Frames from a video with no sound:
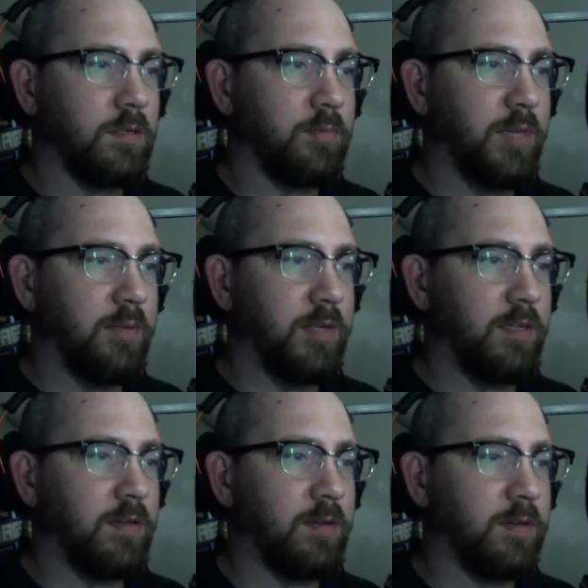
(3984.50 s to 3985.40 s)
Maybe.
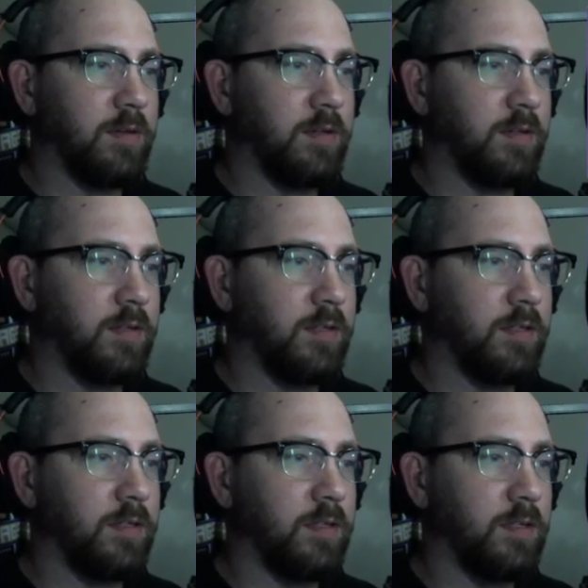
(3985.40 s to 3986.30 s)

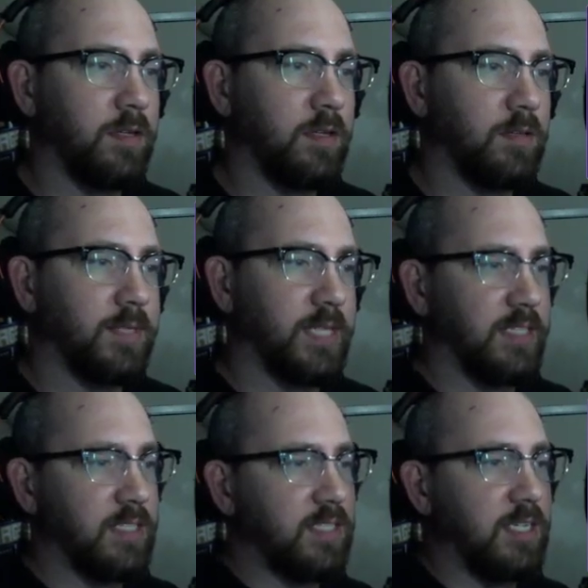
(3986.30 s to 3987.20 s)
But like
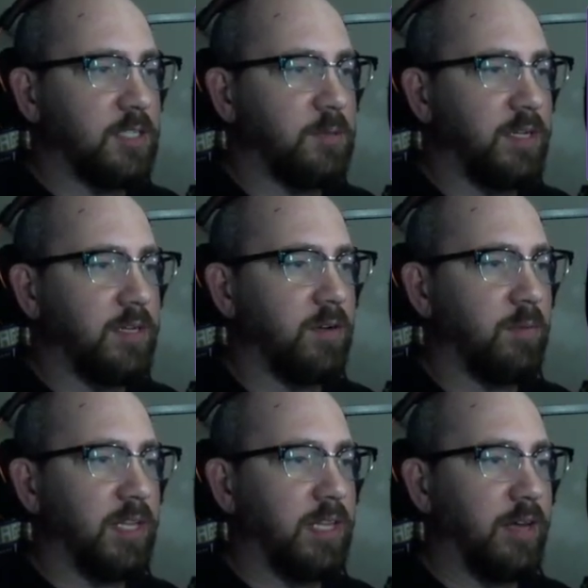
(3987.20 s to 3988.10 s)
this section right here on
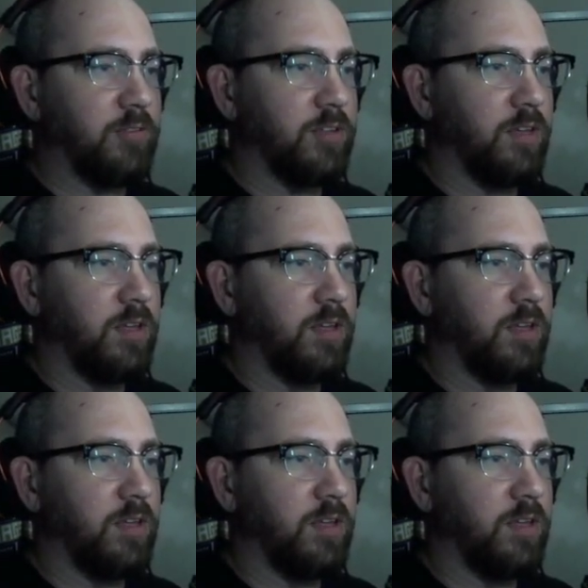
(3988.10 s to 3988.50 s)
my left.